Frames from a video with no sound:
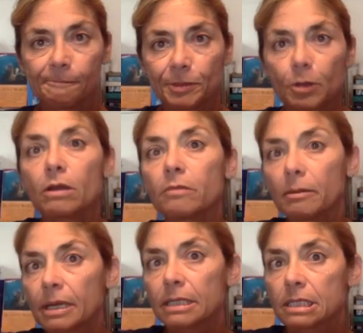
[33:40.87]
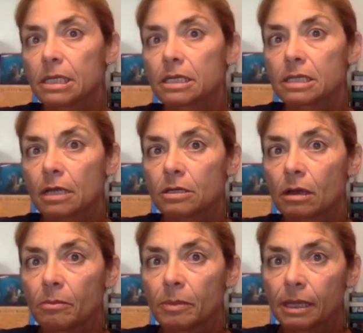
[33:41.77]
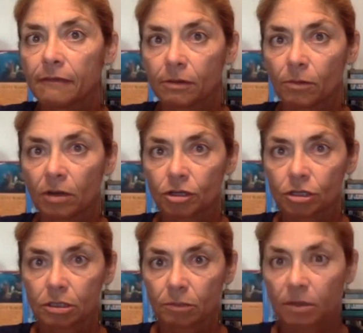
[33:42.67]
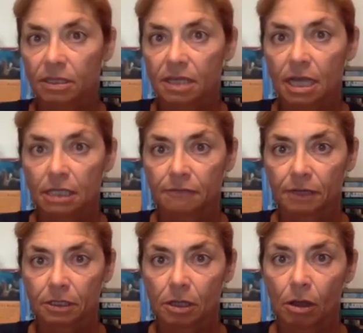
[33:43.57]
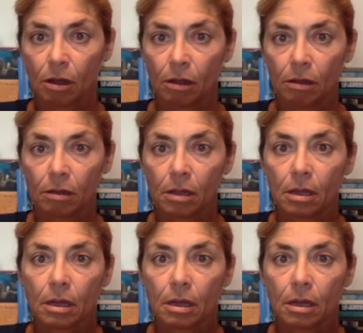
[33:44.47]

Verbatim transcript: one of my biggest thing is I don't believe in one one size fits all.